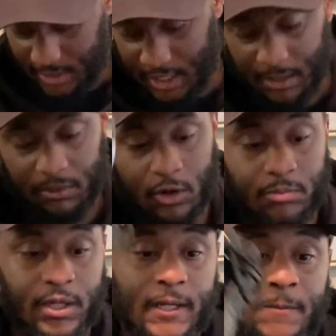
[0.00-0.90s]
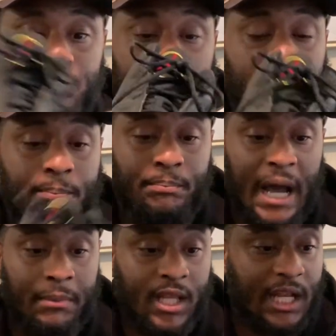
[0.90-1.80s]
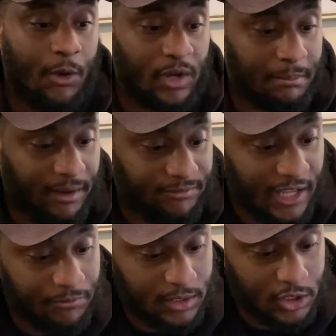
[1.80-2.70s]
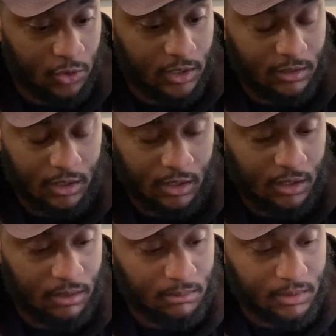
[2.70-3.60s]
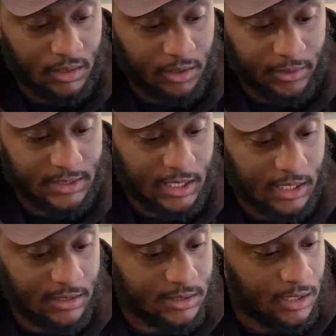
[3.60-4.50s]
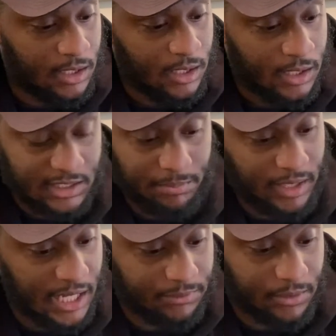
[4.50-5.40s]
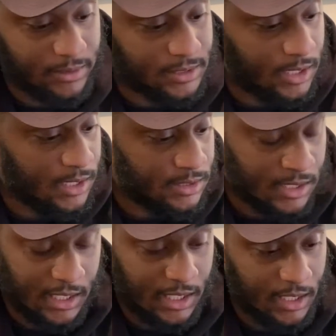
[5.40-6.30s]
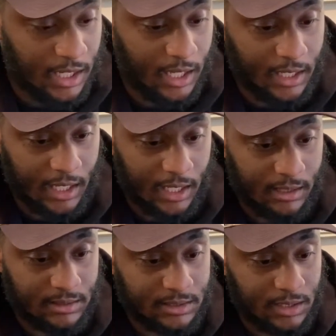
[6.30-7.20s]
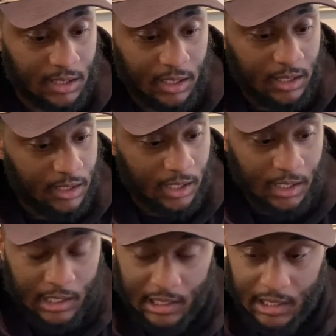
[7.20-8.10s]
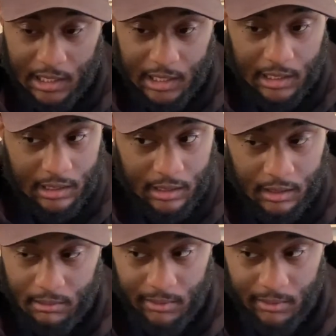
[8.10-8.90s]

not, bro. But probably like one of my favorite Jordan 13s at the playoff 13s. Then he got games. And